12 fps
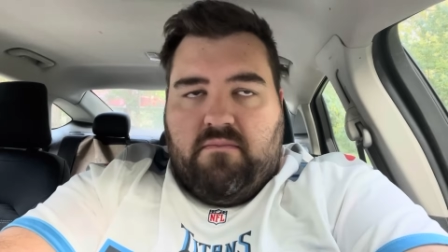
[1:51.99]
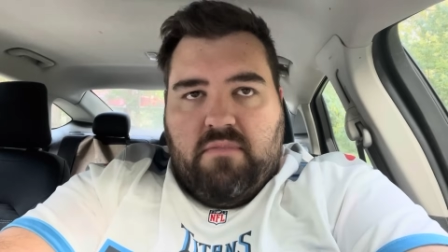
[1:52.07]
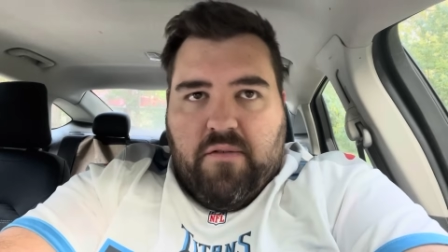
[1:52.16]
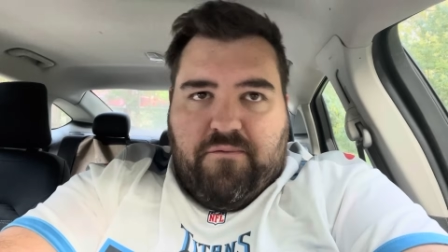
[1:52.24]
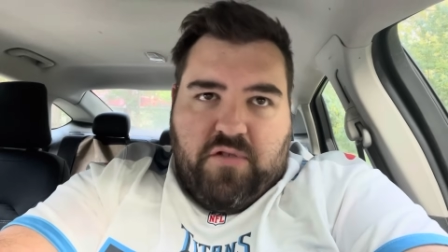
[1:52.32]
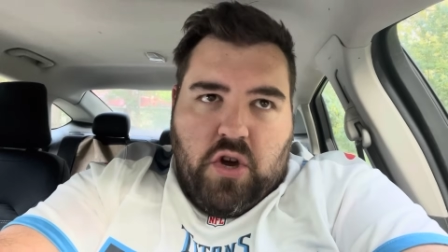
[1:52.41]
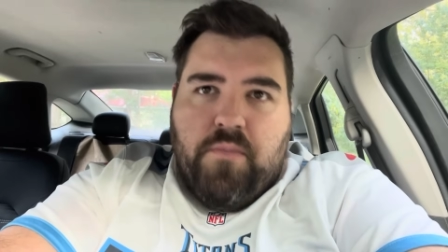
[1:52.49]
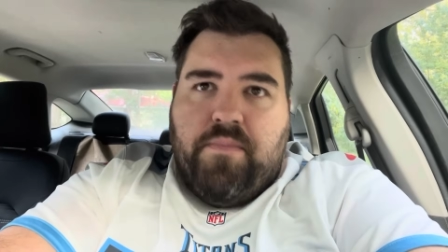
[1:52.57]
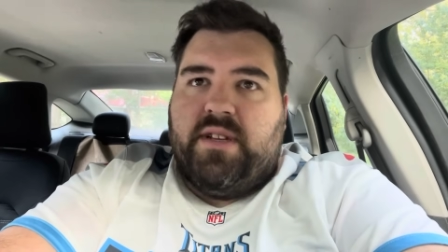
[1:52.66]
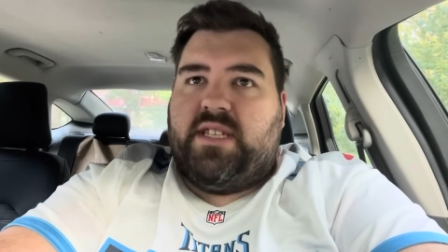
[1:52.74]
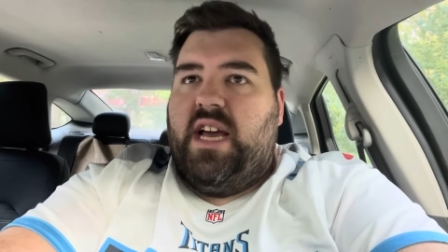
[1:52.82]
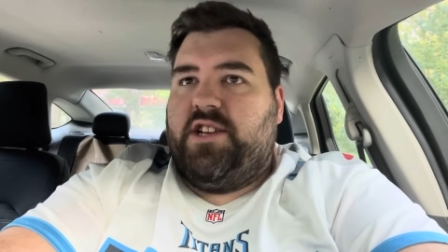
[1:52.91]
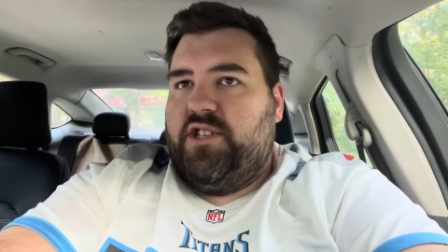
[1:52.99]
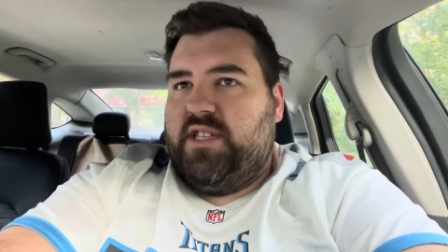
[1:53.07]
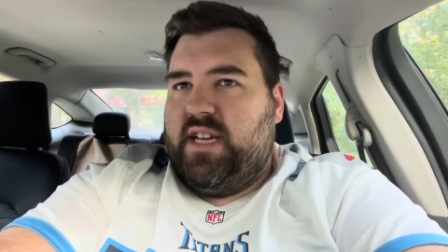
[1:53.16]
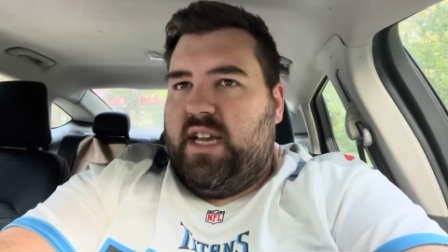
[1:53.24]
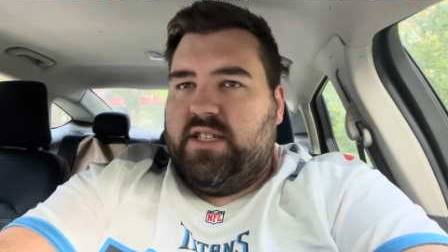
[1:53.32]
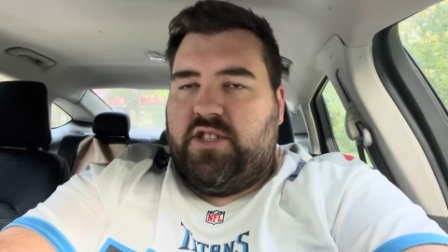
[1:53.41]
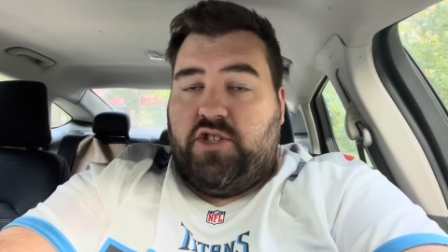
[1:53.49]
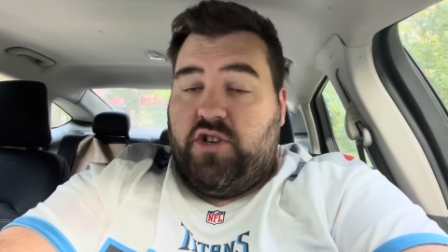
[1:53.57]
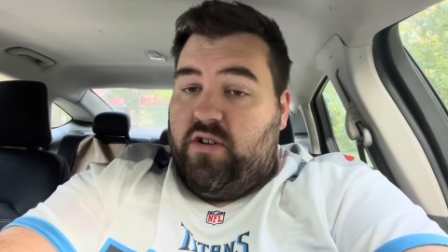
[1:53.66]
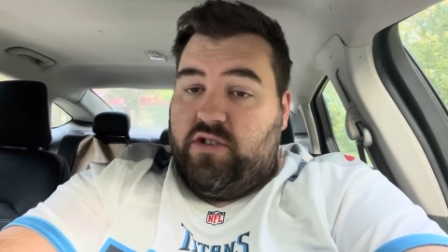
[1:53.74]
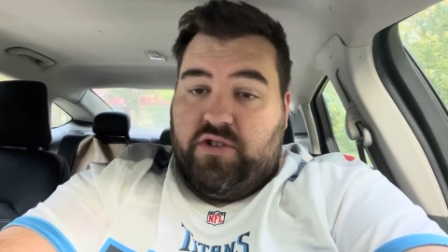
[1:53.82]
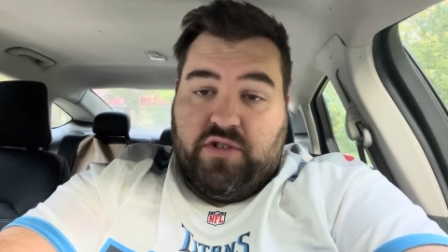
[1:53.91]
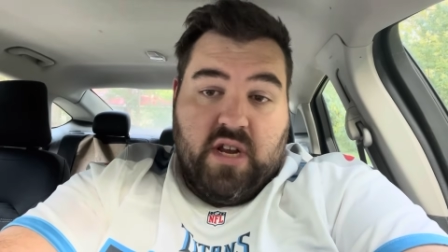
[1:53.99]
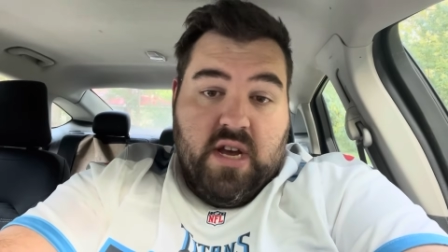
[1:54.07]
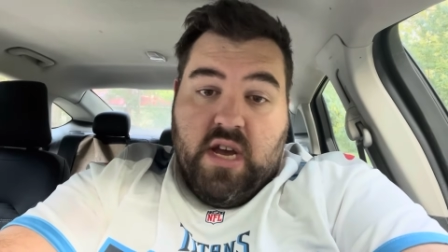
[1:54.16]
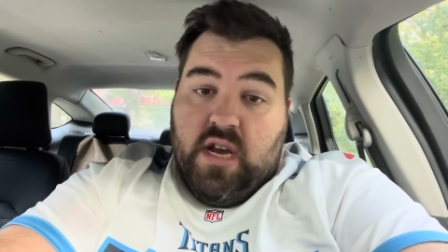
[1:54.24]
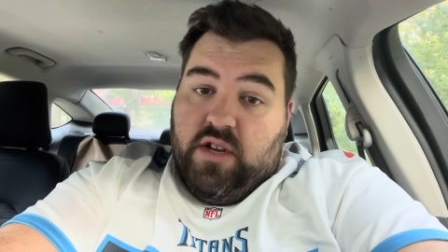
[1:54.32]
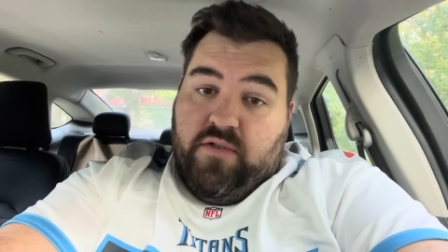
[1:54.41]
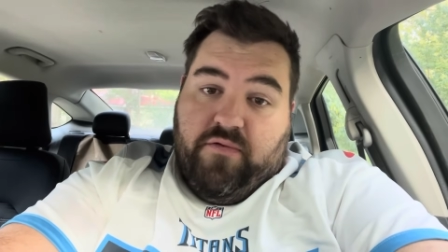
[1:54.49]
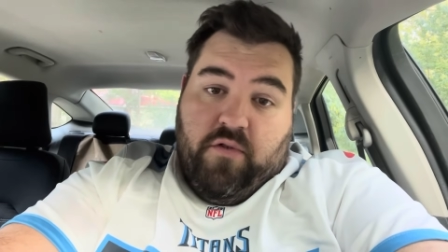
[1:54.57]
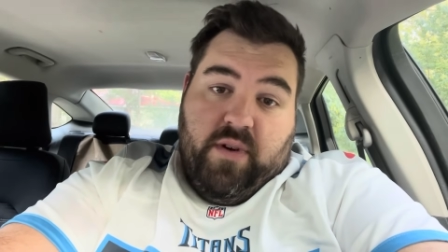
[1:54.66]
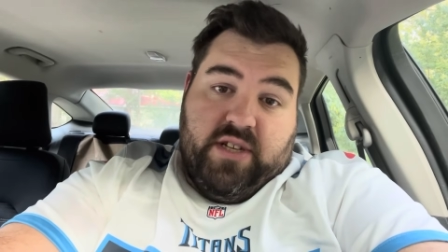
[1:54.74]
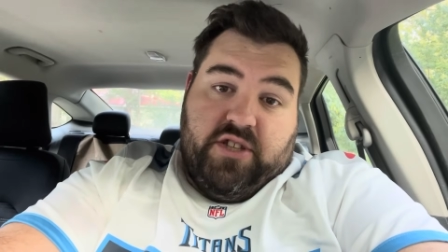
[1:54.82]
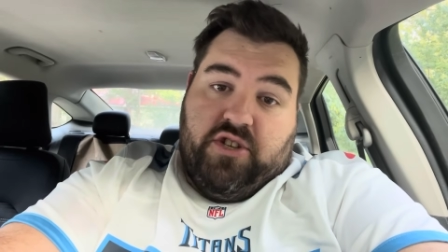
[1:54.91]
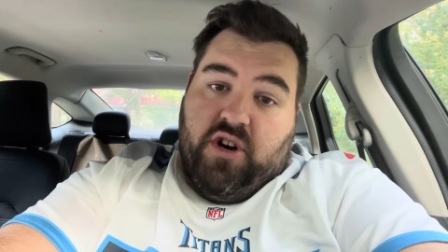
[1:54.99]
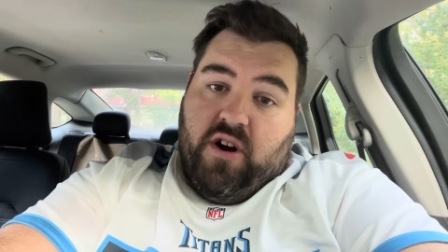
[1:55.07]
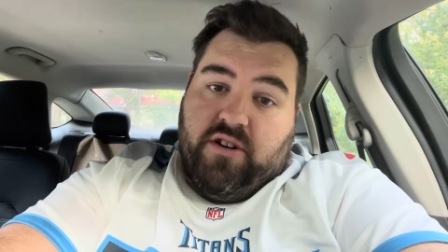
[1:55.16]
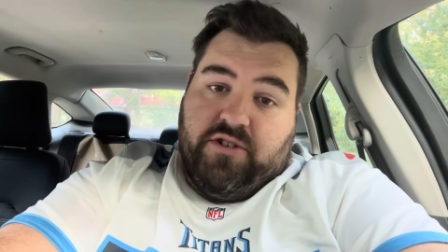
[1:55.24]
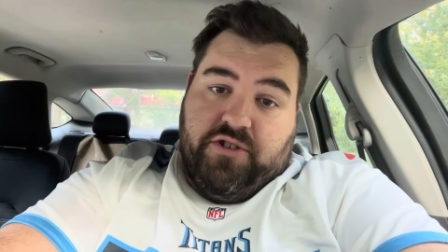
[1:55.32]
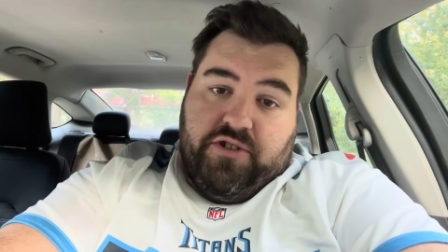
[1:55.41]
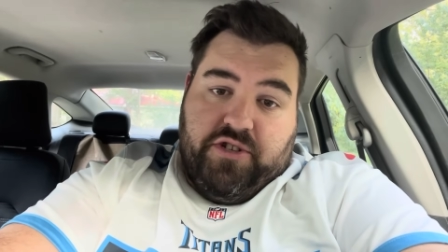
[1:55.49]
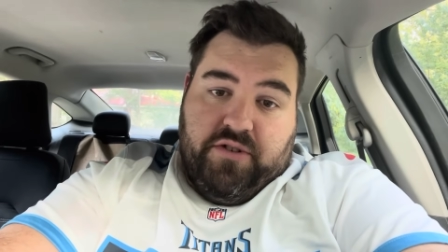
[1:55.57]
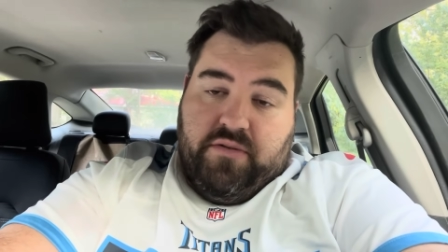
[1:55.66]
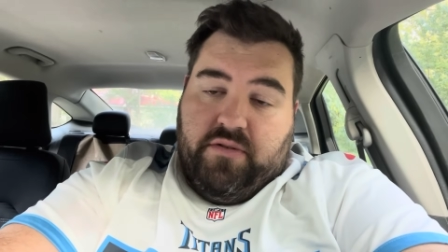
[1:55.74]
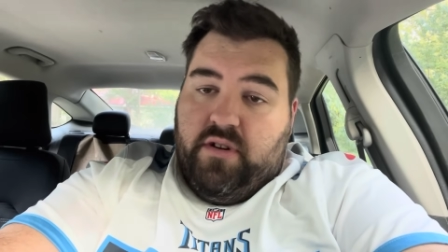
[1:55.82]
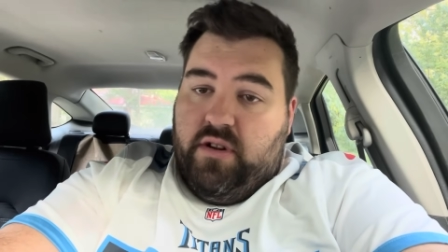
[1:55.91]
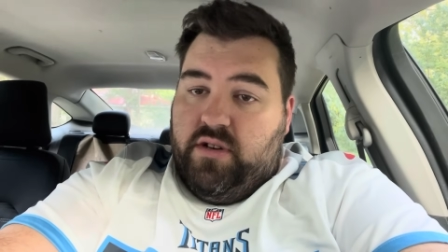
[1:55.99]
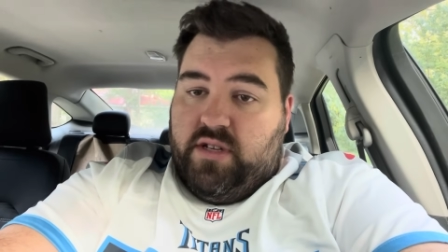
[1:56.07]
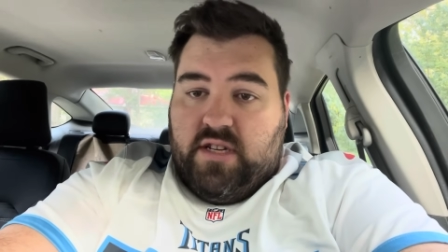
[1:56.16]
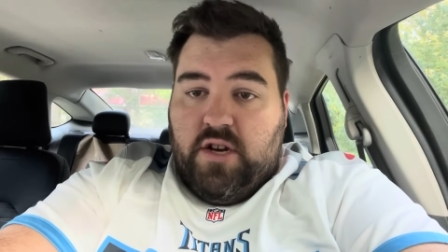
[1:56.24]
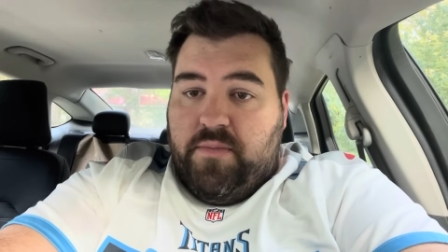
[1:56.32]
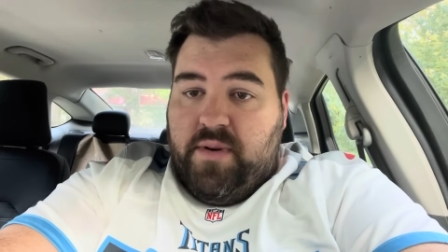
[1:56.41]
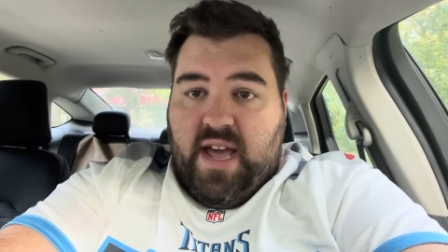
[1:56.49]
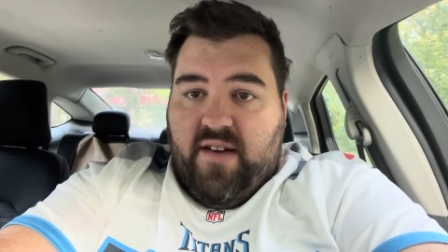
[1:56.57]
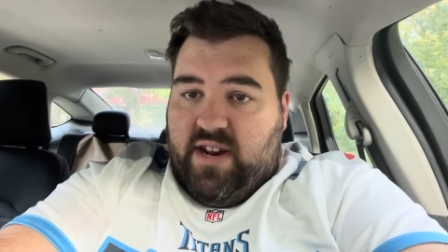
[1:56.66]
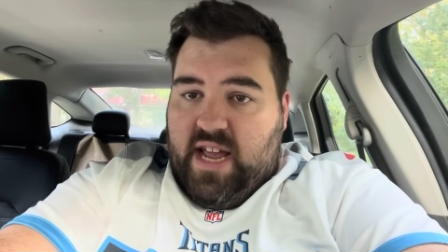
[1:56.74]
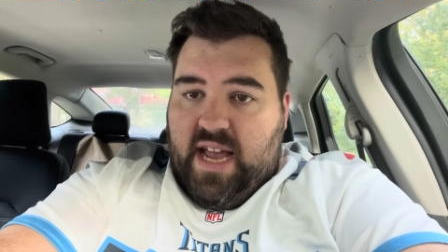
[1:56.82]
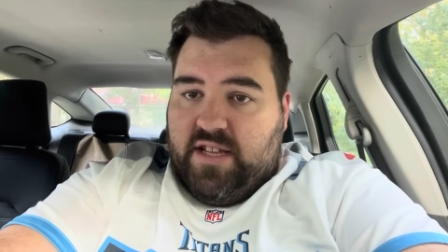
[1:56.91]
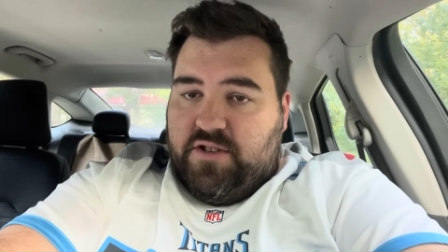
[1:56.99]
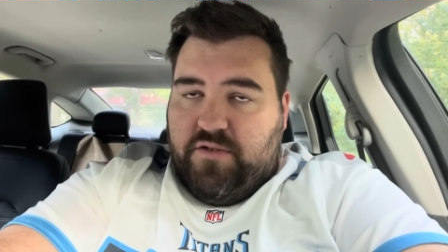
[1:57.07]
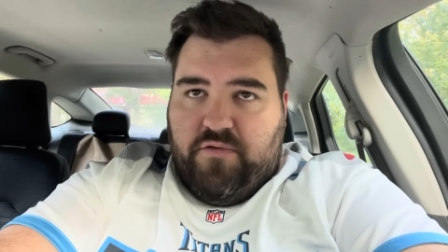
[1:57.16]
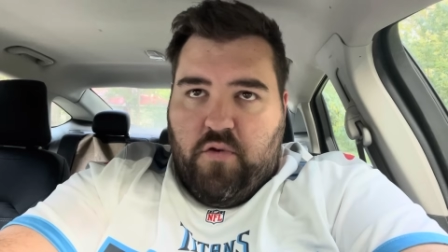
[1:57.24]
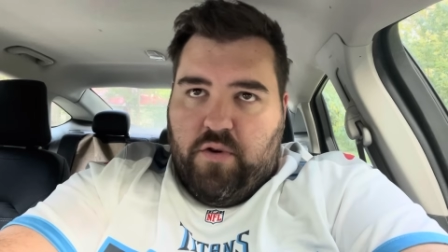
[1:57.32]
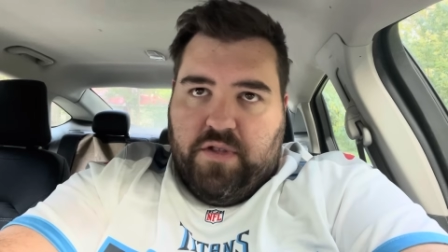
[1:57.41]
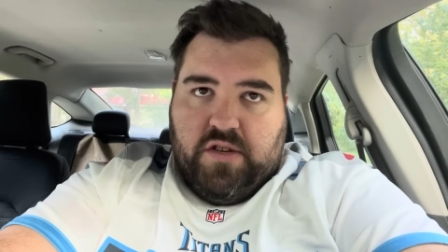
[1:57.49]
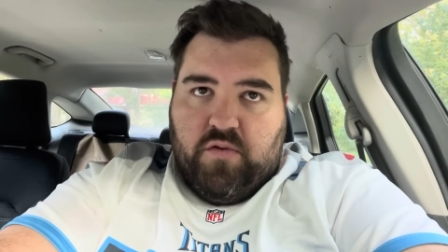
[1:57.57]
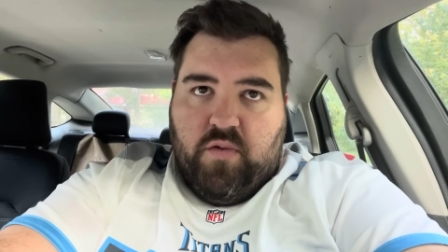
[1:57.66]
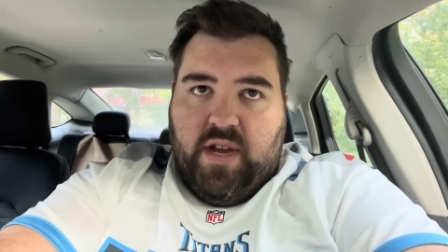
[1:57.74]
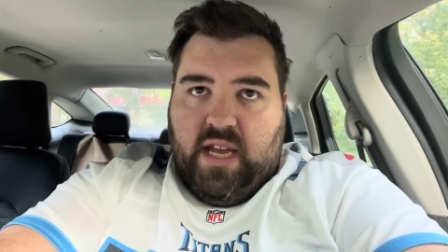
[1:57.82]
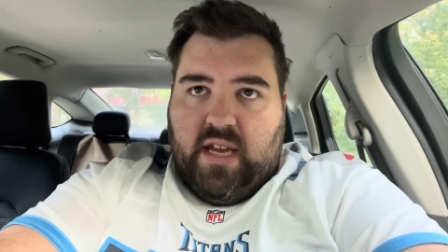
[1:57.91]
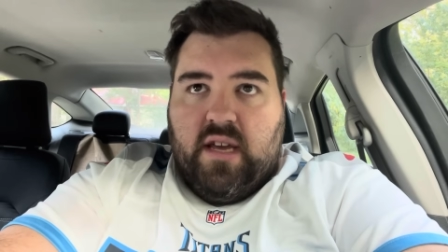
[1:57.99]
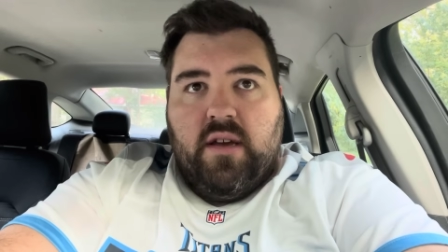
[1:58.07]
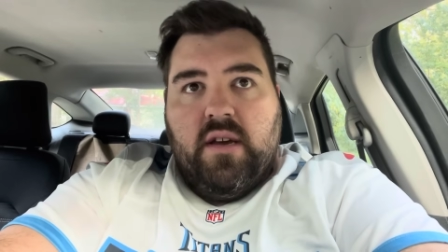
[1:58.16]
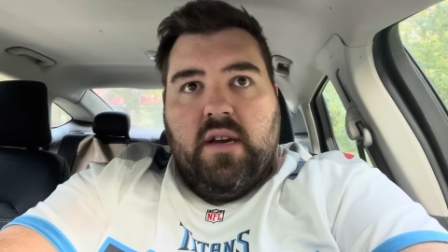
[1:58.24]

a, a few possessions against the Chargers for which the Chargers should still be having an answer for this week,